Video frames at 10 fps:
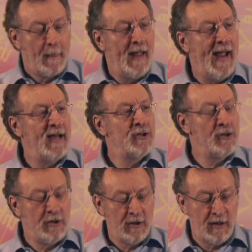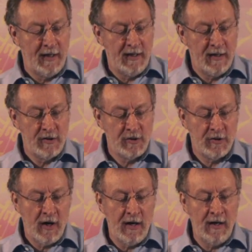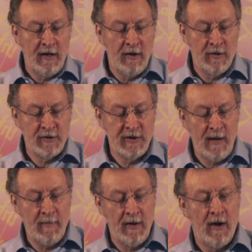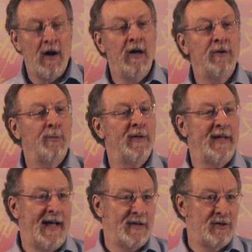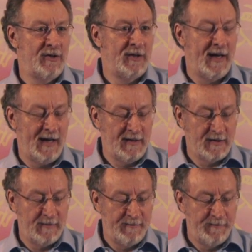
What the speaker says: Aunt Shirley started her seminar with an exercise.